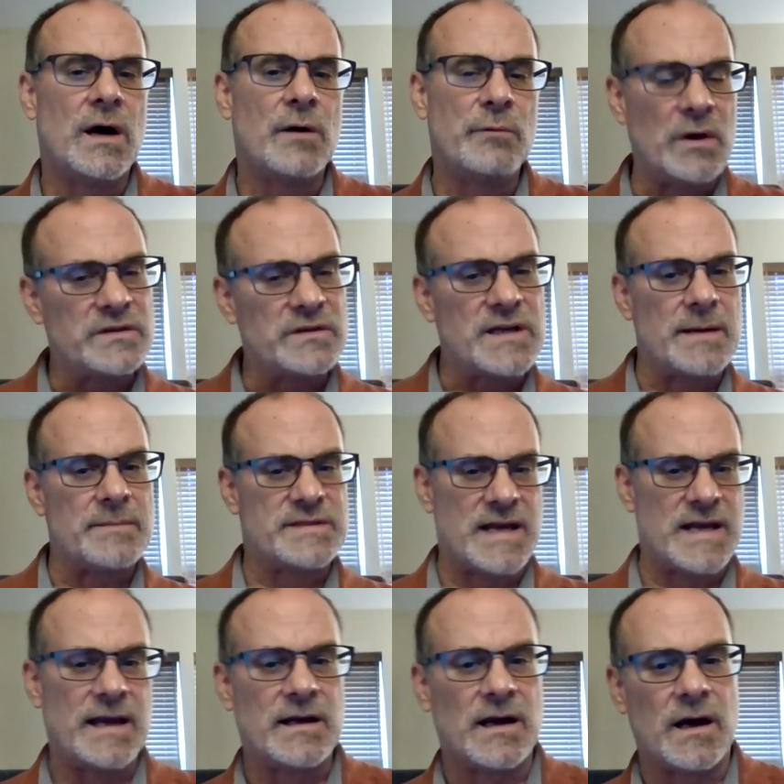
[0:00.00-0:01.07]
real-time
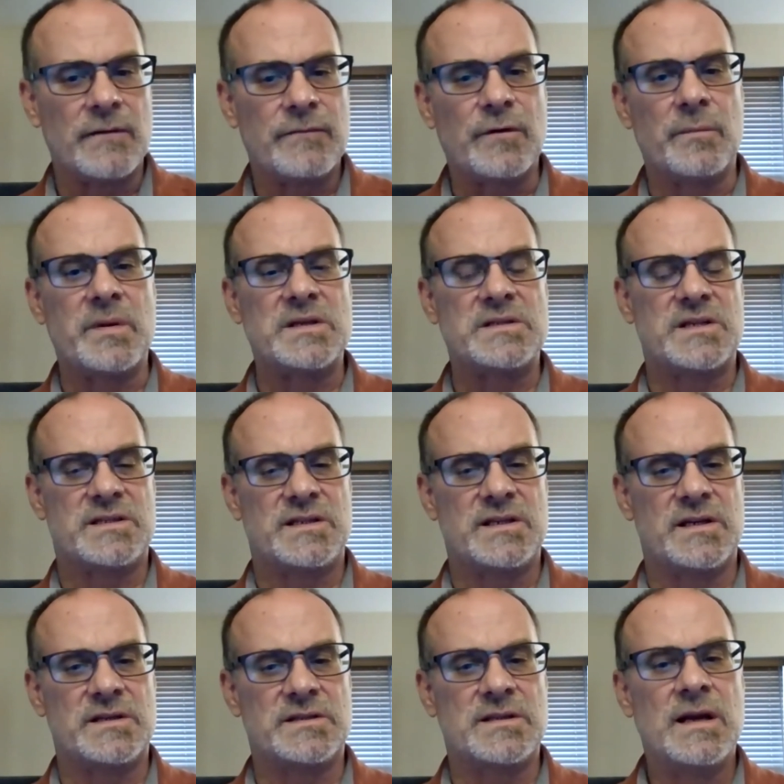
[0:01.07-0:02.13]
data for
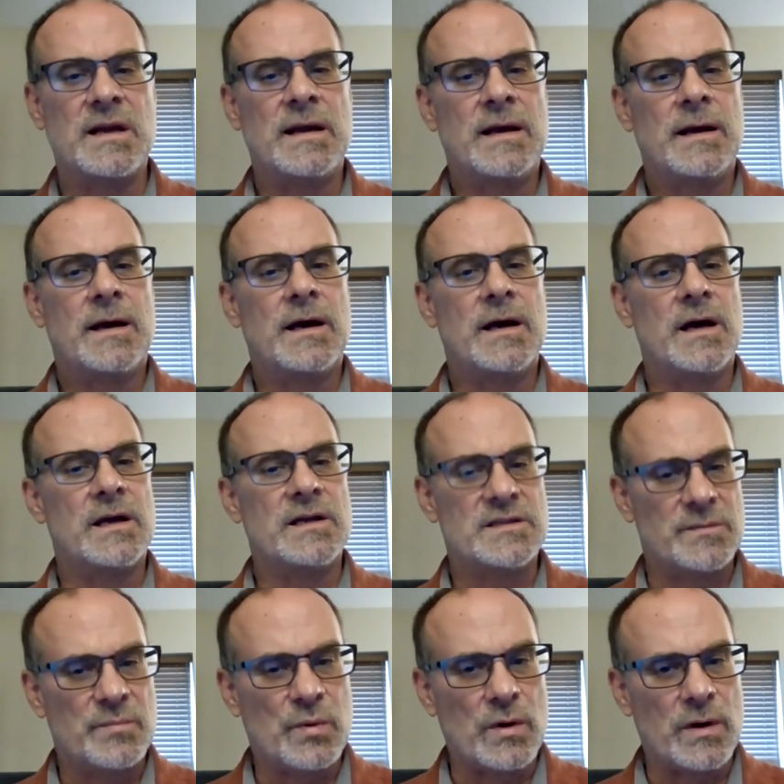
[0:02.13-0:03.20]
businesses
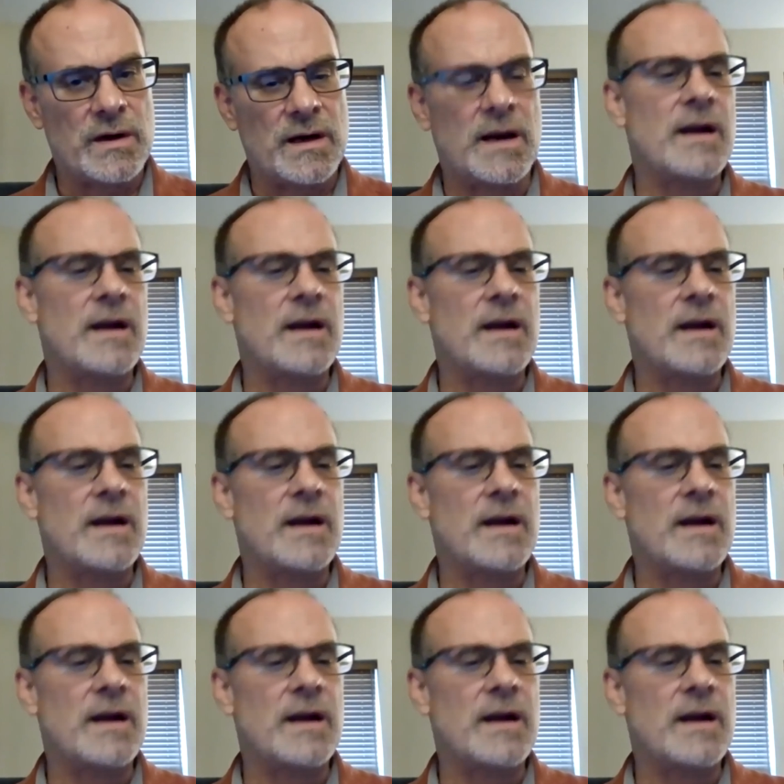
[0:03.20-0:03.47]
is important.